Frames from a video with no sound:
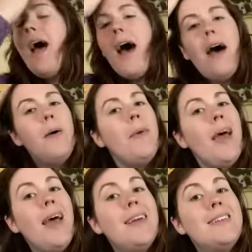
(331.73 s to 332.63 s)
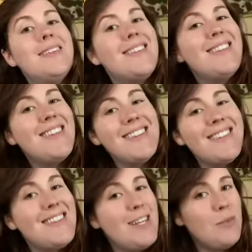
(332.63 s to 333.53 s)
um, hence this
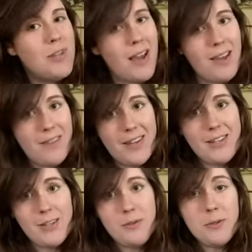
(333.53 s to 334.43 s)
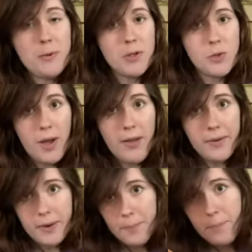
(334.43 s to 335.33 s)
deep dive into
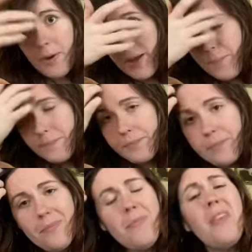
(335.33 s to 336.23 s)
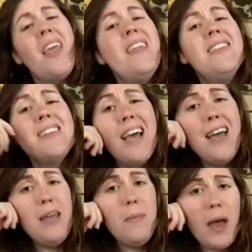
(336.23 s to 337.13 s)
spirituality but at the
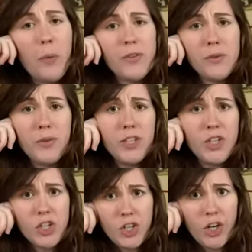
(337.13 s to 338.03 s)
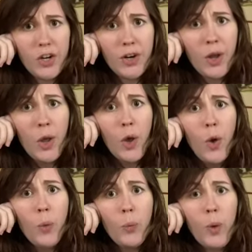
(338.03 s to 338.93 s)
time i wasn't really sure
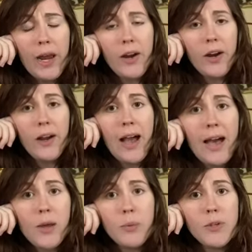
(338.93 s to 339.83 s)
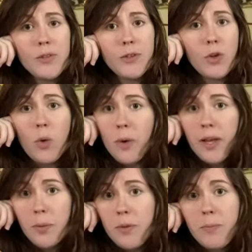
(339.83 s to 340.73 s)
where I was
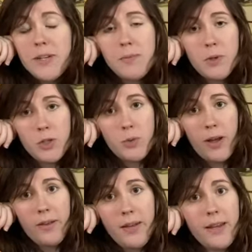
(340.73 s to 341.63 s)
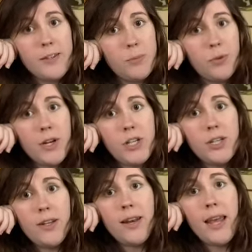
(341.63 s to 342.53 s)
going with my spirituality
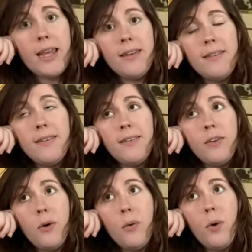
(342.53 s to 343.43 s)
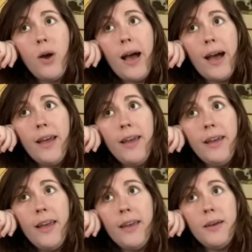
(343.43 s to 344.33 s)
exploration. And so
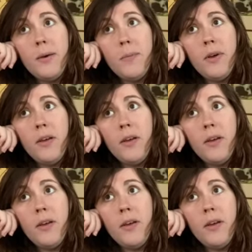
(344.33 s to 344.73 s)
I am